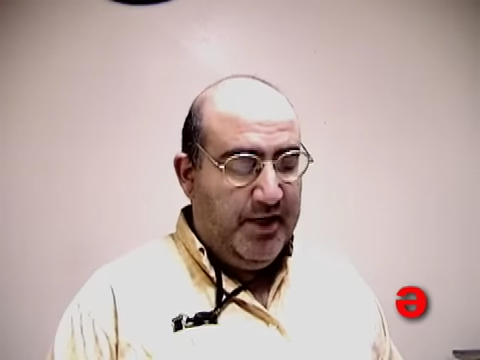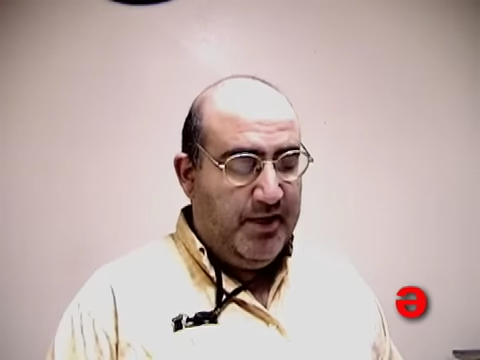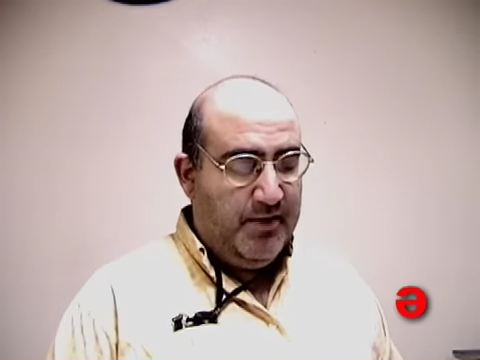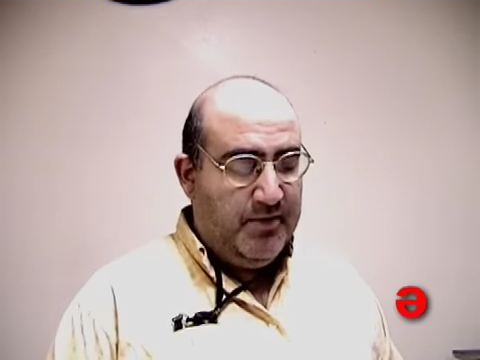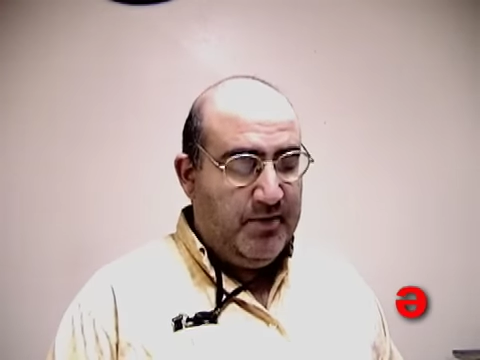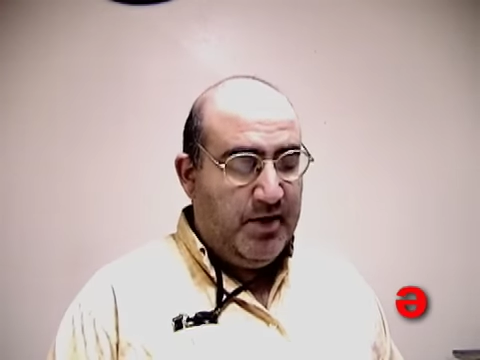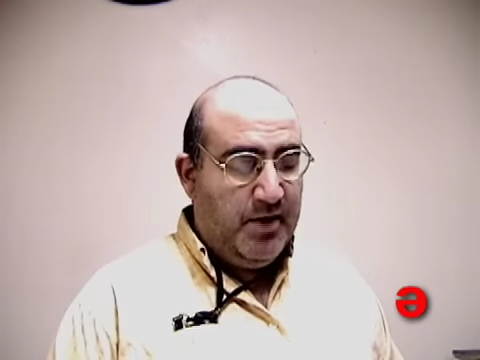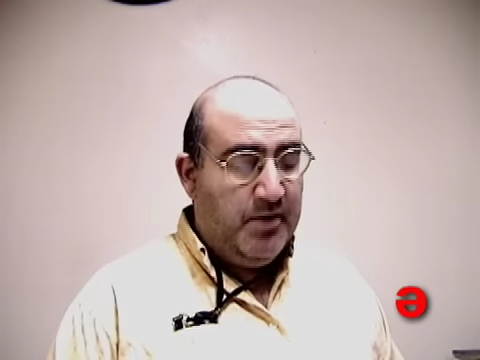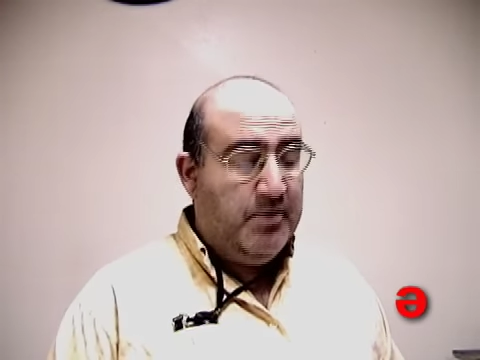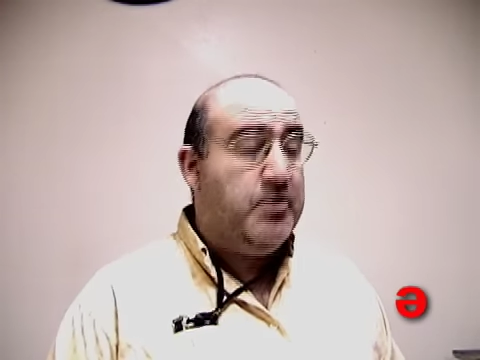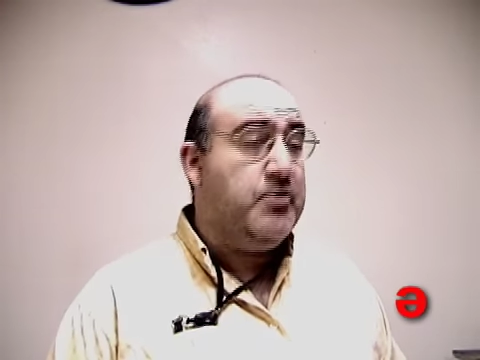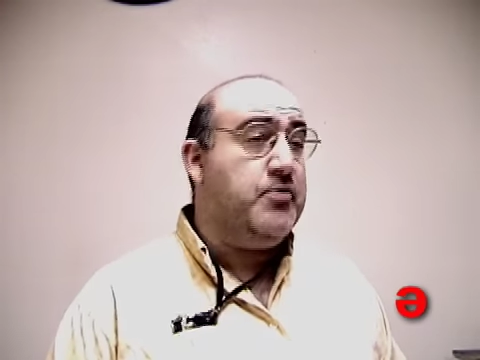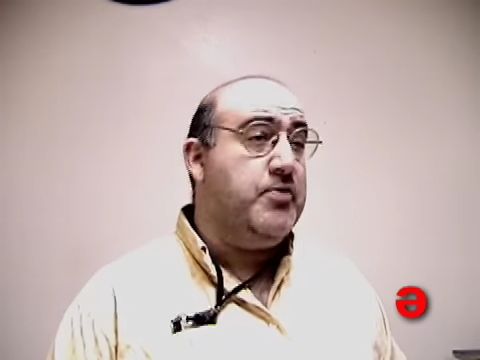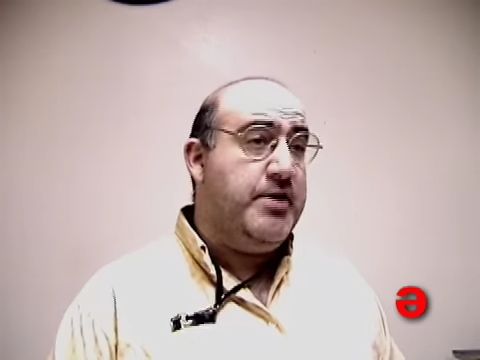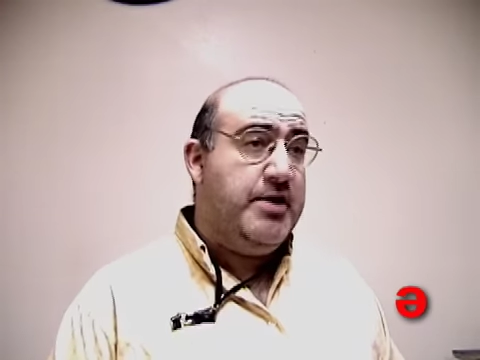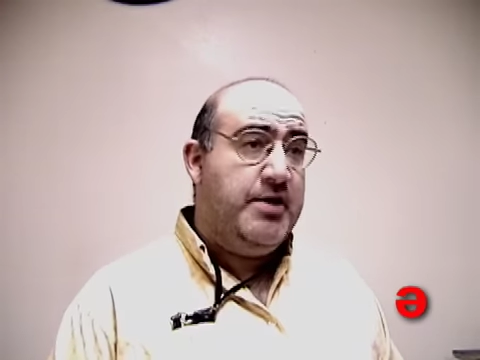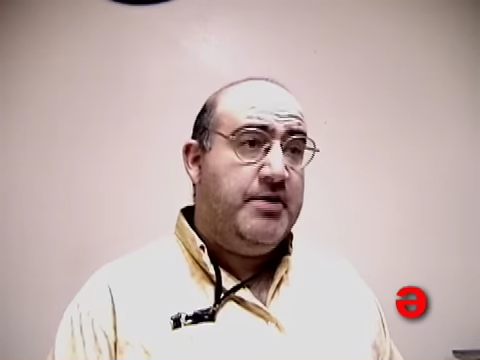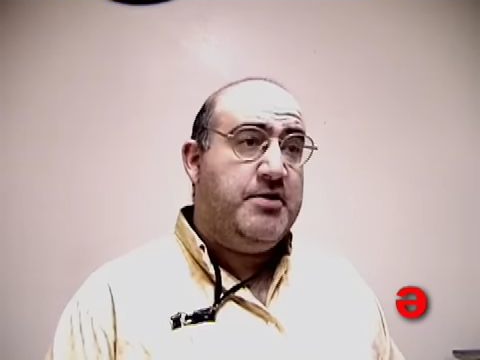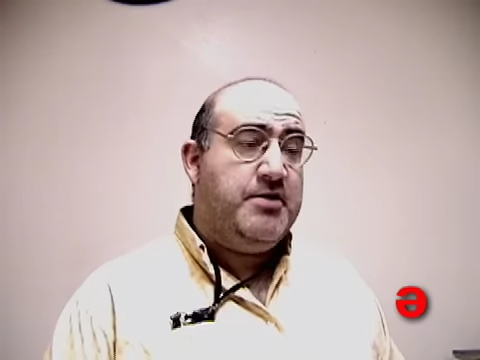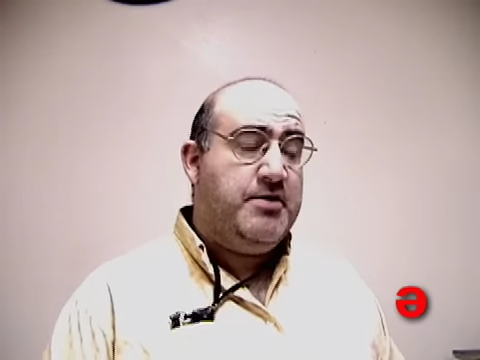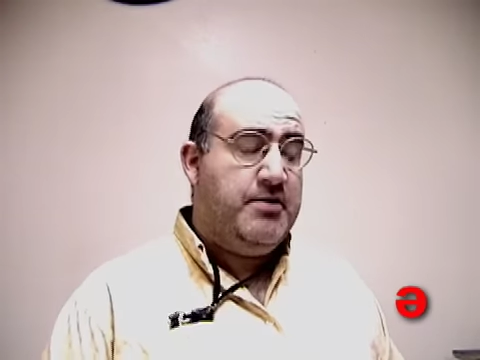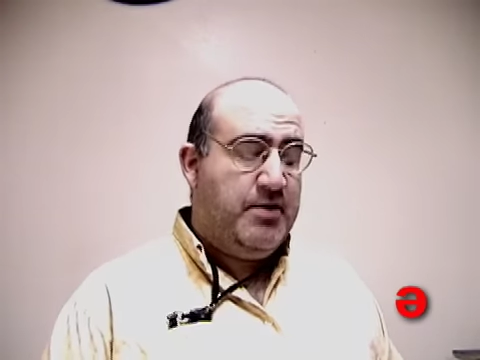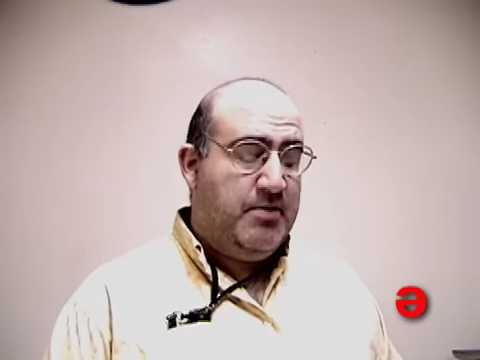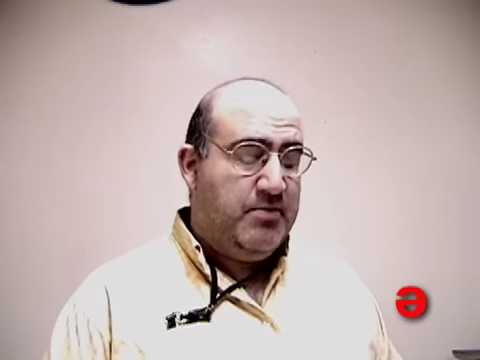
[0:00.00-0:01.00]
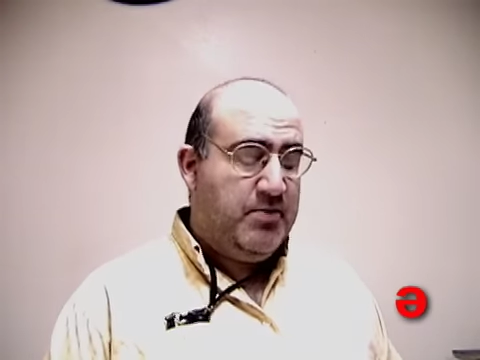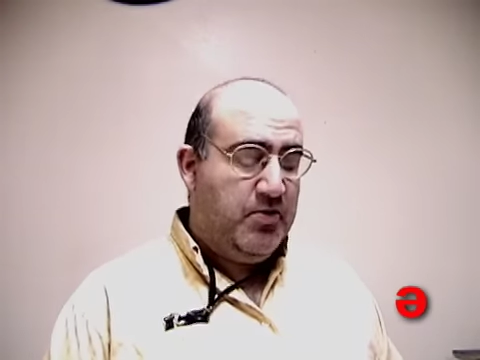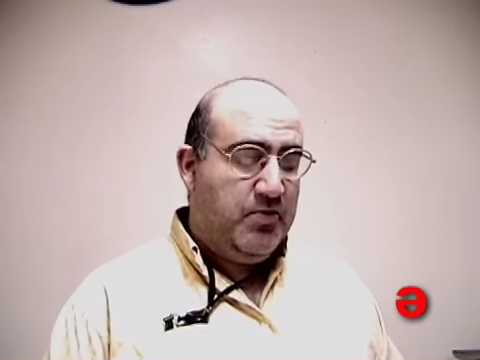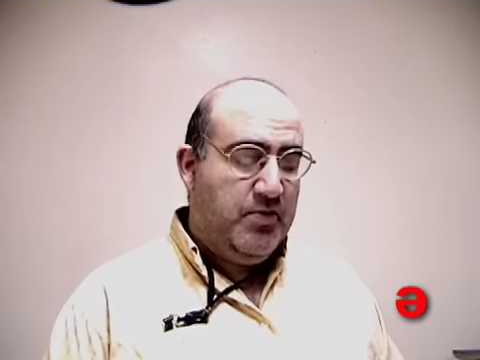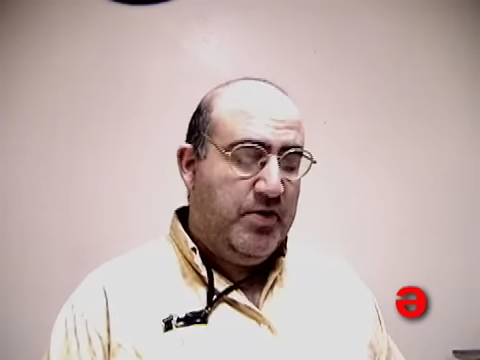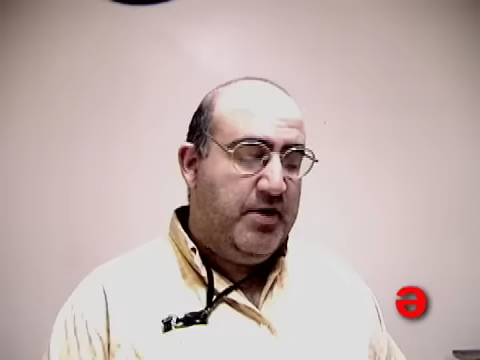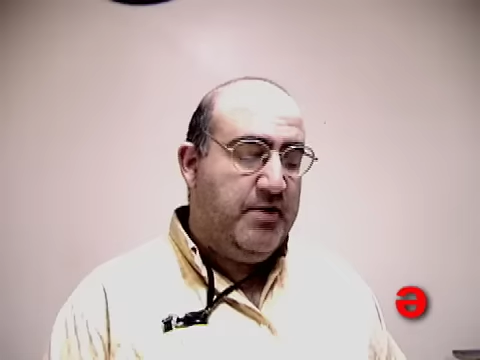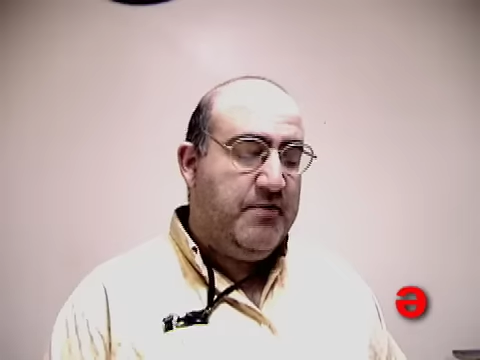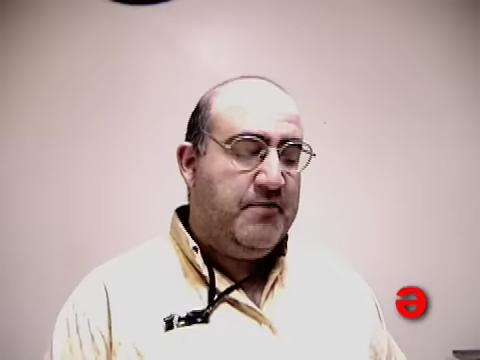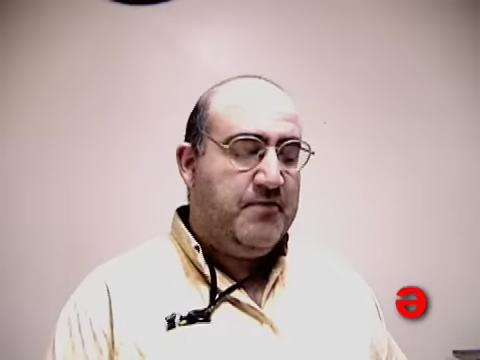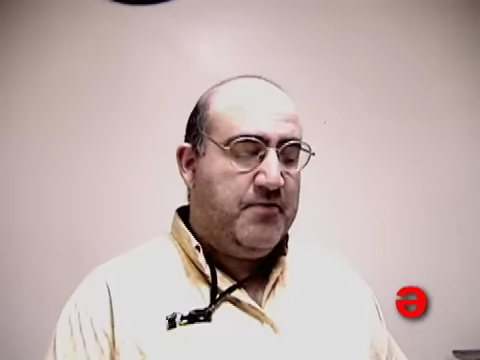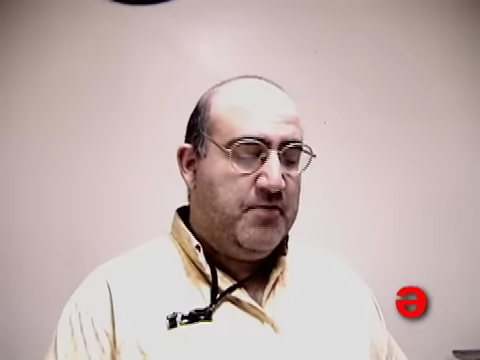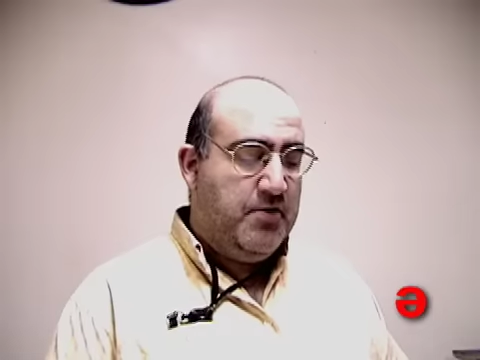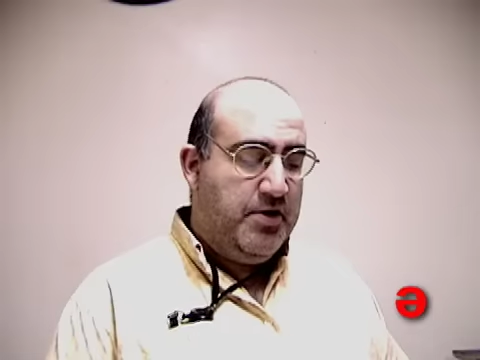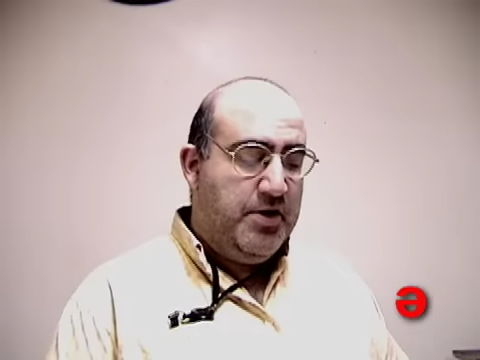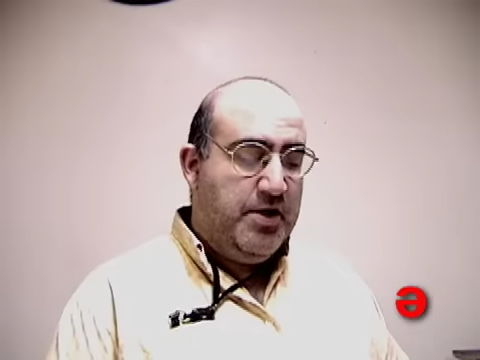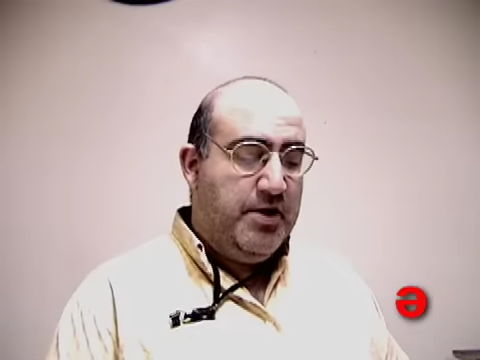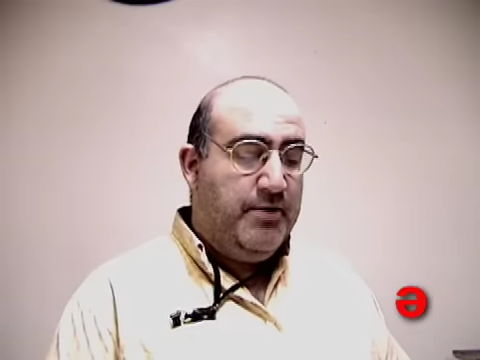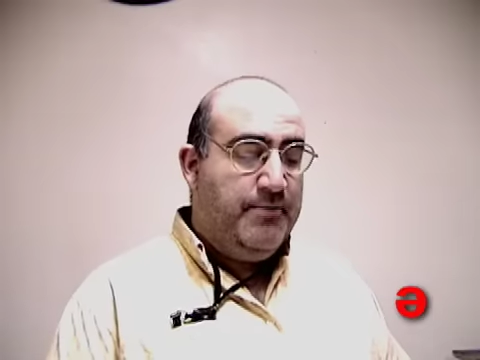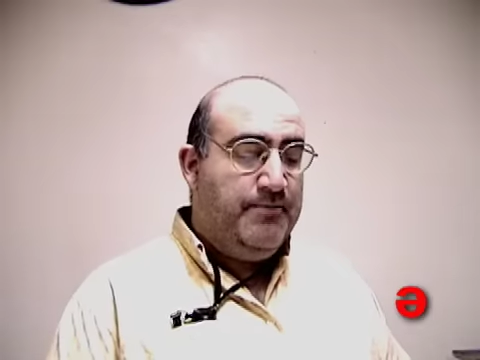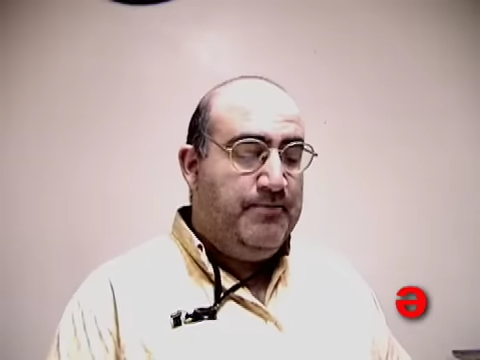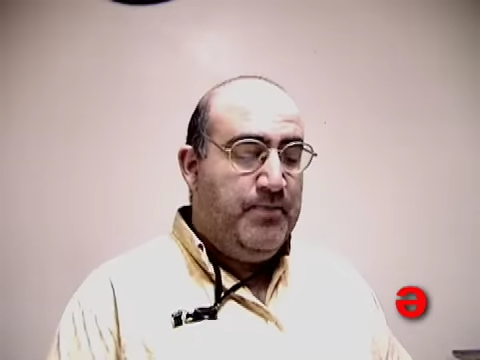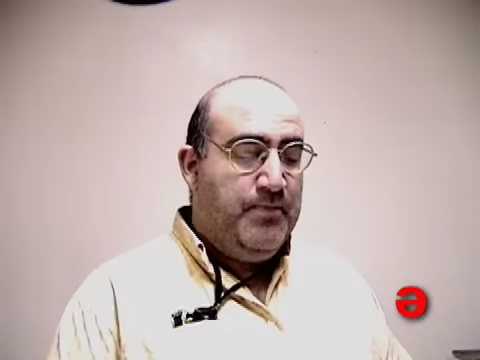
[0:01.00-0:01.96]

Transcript: and I'm going to read it. I'm going to read it for you.